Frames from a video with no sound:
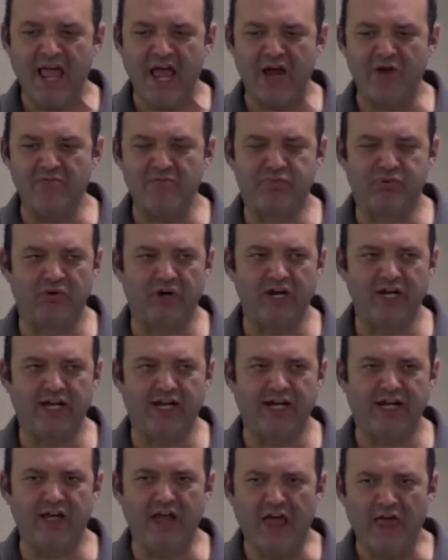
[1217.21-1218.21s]
and
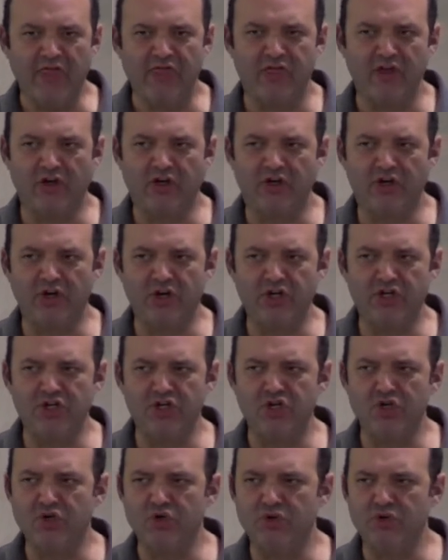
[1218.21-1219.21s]
bringing the good
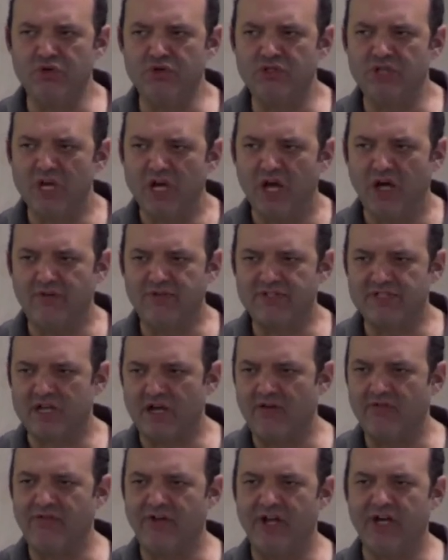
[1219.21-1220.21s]
news of
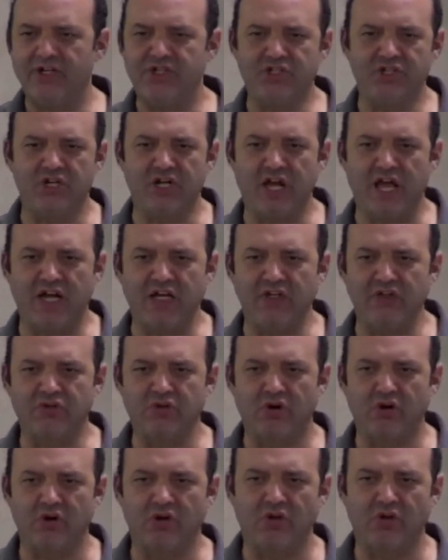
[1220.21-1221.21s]
salvation and
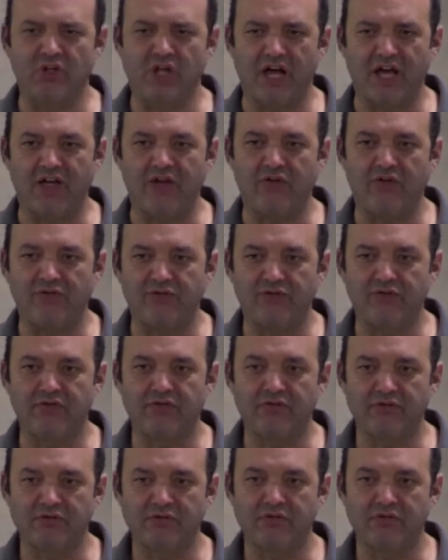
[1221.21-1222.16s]
eternal life.